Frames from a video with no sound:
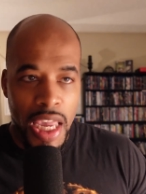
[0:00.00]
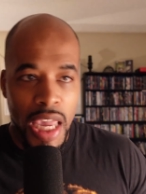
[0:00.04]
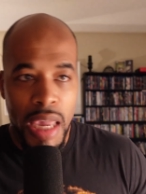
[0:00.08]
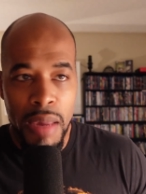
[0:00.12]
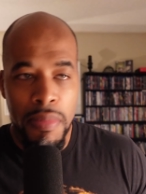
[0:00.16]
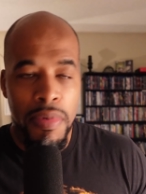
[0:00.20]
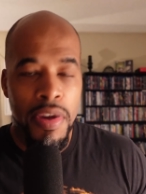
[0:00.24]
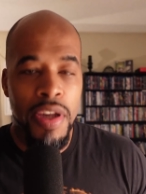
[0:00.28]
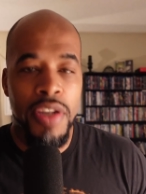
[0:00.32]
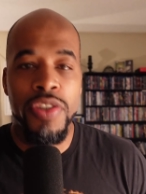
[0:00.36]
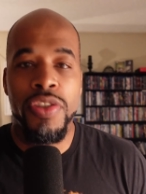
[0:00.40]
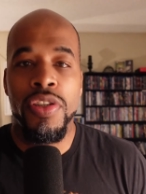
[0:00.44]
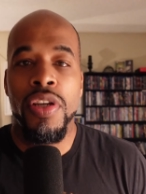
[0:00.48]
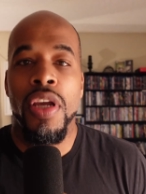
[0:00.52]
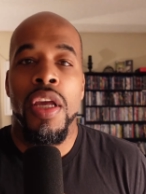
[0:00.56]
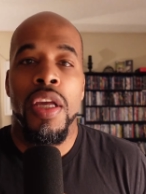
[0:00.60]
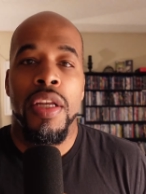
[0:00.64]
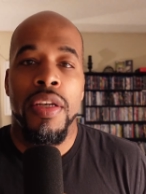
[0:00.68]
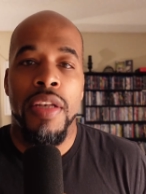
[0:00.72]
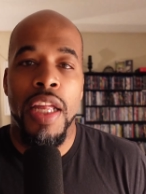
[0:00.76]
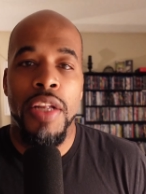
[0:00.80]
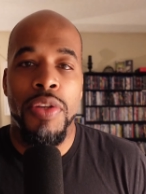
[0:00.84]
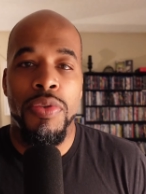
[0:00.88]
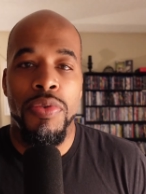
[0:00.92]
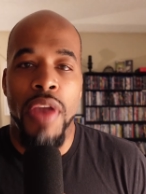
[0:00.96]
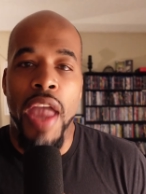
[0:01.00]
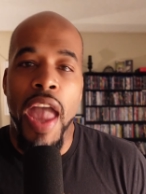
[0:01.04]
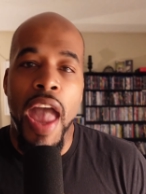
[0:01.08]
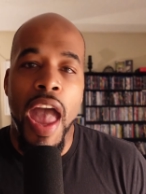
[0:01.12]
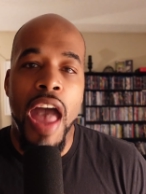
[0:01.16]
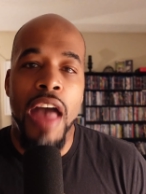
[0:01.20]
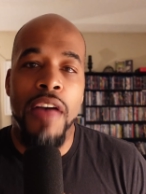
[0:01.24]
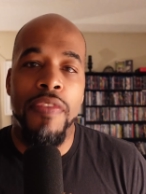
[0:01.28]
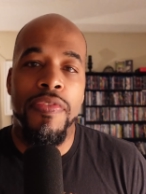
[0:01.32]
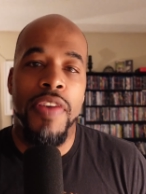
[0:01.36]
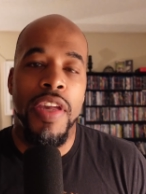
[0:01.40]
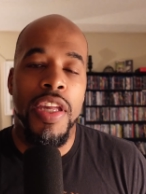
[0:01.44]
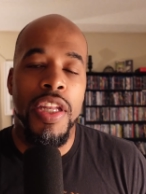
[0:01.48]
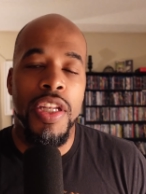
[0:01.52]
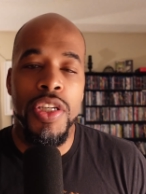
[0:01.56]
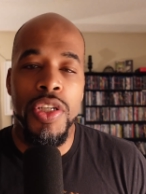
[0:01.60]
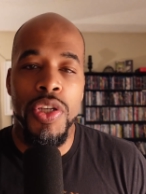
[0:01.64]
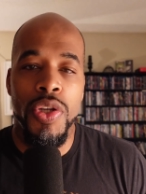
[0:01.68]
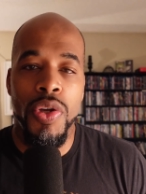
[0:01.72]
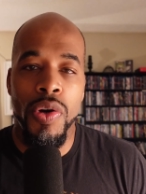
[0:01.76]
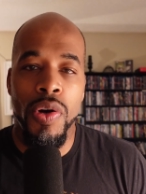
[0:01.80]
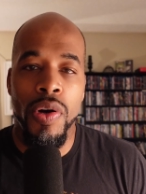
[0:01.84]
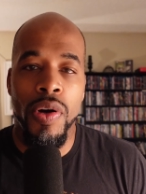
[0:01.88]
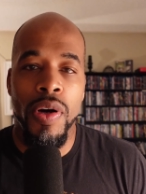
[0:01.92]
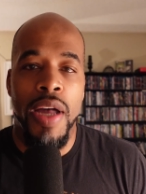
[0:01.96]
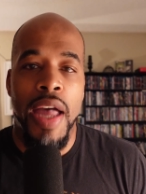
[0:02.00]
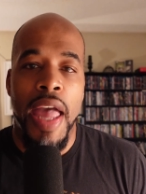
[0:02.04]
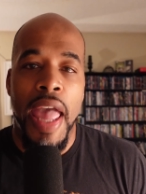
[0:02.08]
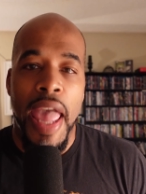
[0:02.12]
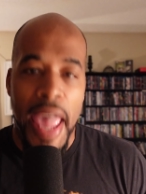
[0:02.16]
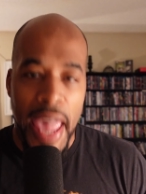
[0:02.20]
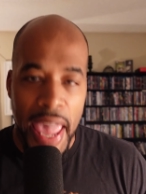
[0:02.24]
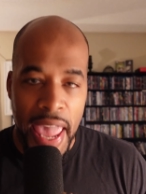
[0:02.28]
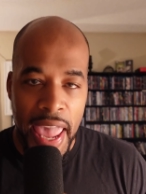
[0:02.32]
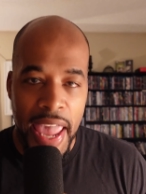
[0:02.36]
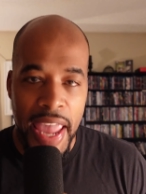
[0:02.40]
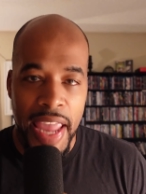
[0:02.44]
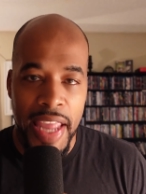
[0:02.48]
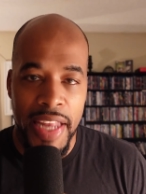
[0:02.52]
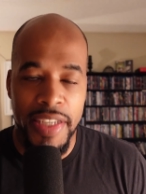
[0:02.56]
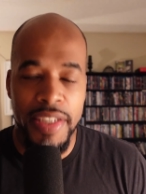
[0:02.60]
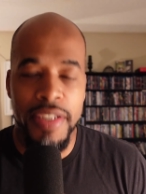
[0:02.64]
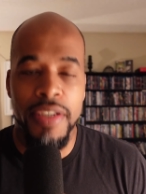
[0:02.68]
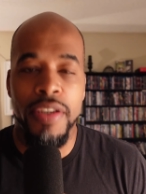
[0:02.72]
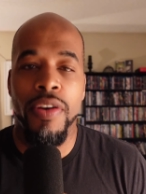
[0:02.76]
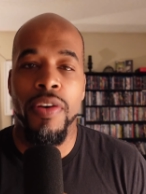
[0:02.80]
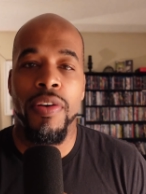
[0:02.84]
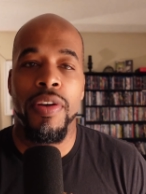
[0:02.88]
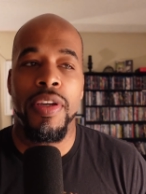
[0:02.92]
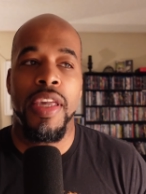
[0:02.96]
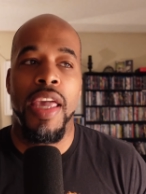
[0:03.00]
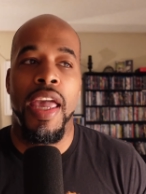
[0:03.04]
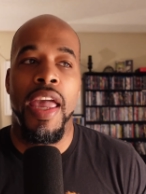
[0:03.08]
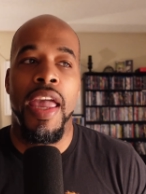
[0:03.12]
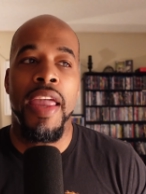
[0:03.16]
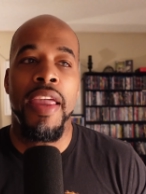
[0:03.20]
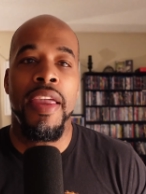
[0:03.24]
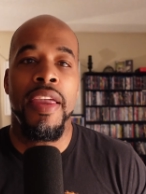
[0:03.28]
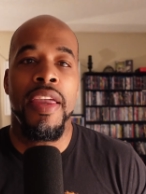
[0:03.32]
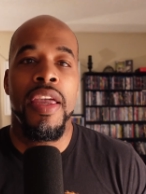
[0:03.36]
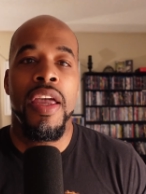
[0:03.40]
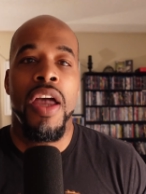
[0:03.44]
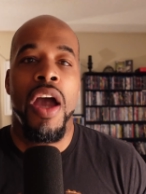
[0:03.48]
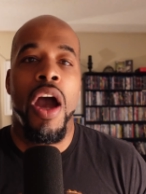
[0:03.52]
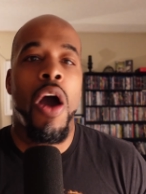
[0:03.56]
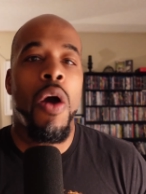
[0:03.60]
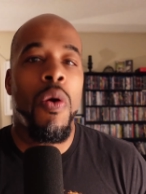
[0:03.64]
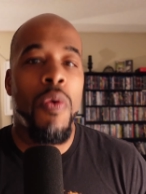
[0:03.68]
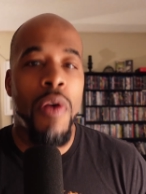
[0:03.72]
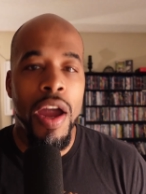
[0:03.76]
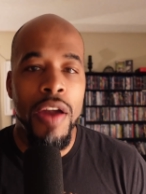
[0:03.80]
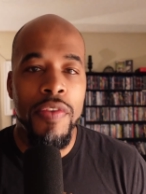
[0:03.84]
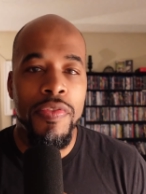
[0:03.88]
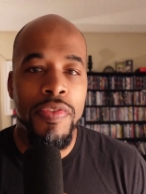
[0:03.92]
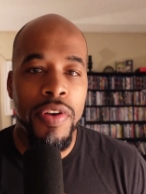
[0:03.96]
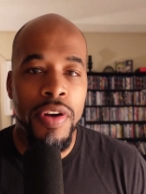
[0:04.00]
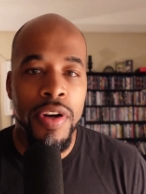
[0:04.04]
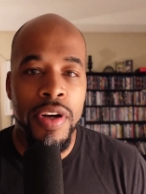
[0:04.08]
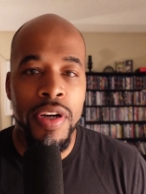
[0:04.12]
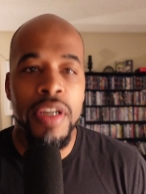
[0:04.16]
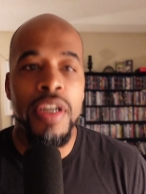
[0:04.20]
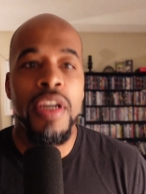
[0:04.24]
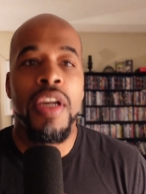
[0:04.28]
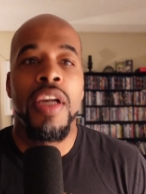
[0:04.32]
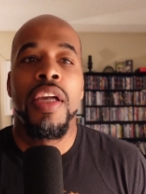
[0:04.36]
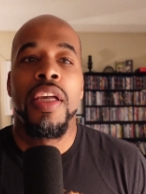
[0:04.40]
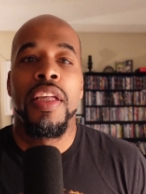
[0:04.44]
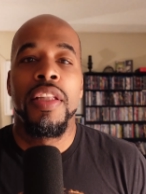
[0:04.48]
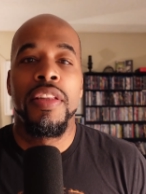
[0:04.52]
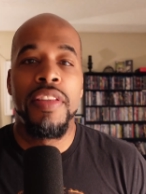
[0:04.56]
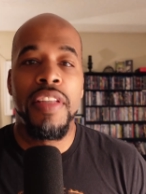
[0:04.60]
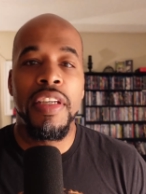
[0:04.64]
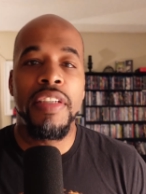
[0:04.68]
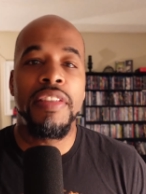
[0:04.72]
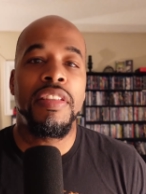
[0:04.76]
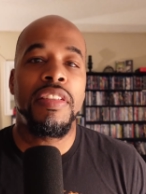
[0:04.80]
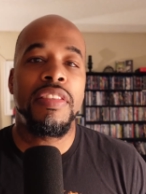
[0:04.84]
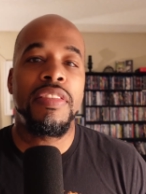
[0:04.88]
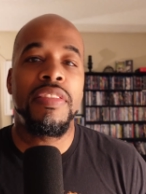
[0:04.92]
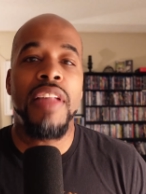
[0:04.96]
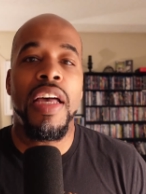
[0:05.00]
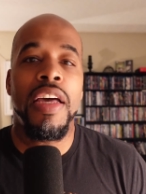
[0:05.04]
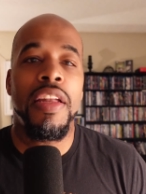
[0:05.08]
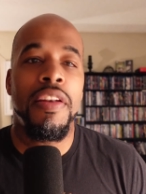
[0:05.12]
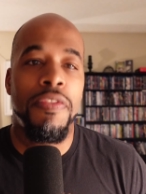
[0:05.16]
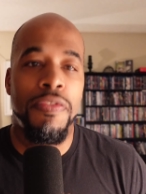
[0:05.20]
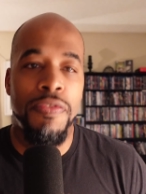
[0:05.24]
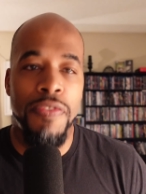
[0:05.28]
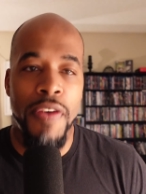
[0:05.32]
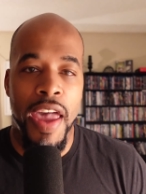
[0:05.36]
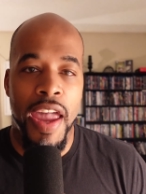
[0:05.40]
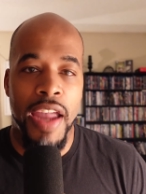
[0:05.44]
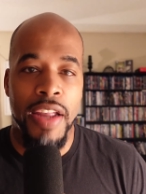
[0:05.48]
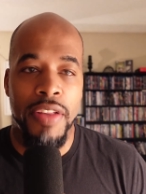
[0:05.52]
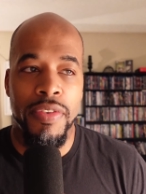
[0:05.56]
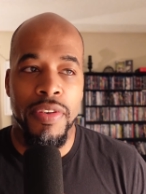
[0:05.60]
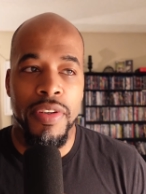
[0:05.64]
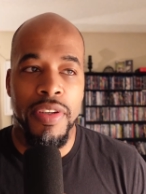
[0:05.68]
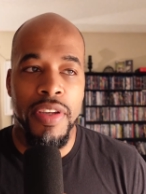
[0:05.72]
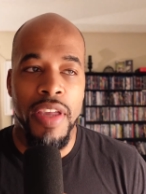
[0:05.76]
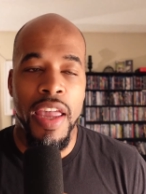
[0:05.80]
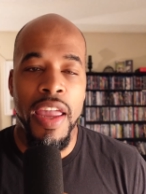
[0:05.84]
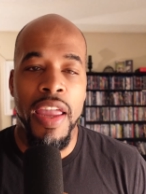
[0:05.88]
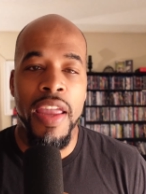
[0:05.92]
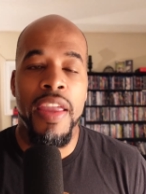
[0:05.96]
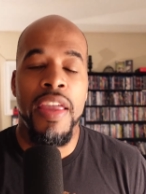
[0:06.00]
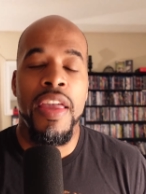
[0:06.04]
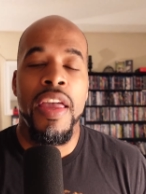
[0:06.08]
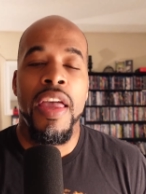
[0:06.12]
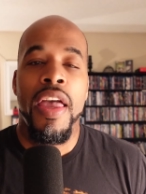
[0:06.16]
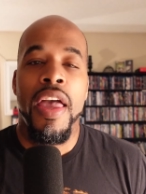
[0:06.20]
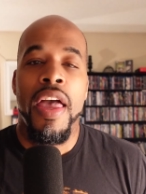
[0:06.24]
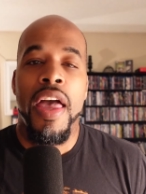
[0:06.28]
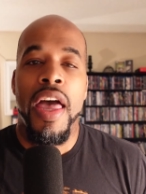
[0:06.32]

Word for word: image that you have in your head, okay? However, this is not a fact, okay?